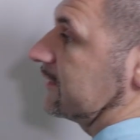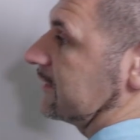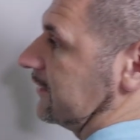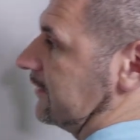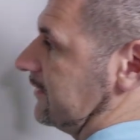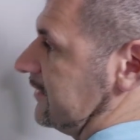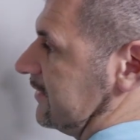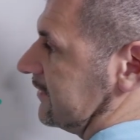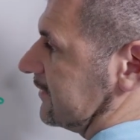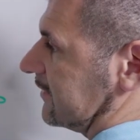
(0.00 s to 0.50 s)
the
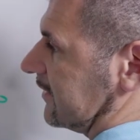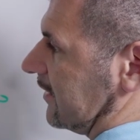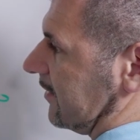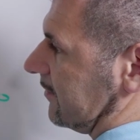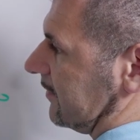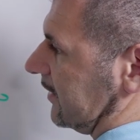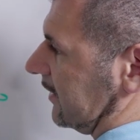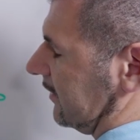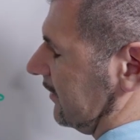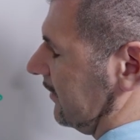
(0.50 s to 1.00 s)
leads
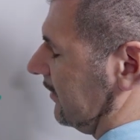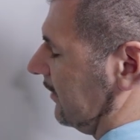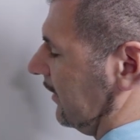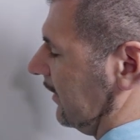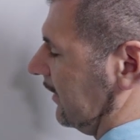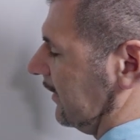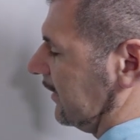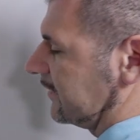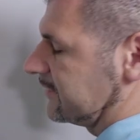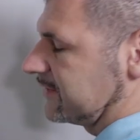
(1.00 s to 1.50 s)
come in
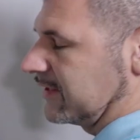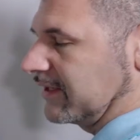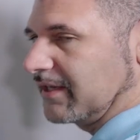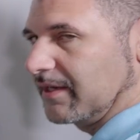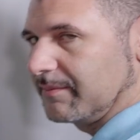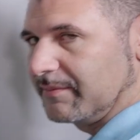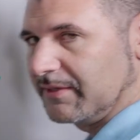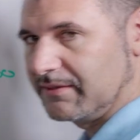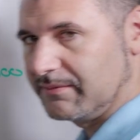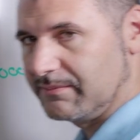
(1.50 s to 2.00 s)
is they
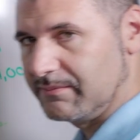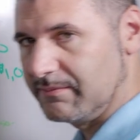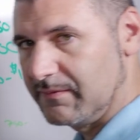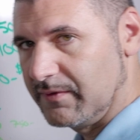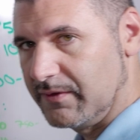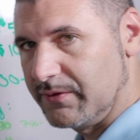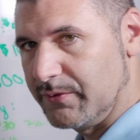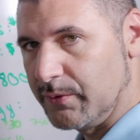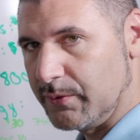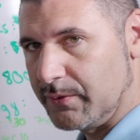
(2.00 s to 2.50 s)
come in
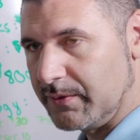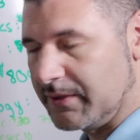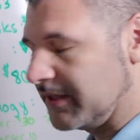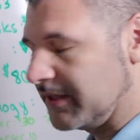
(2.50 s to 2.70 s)
through an